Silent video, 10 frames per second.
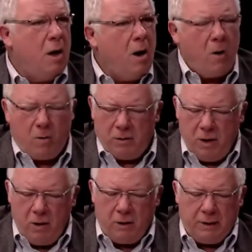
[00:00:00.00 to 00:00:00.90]

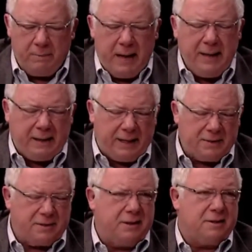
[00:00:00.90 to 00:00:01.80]
No. In many
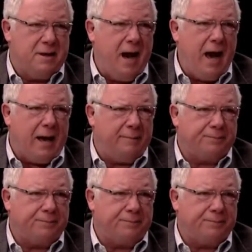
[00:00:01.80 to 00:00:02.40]
cases, it's not.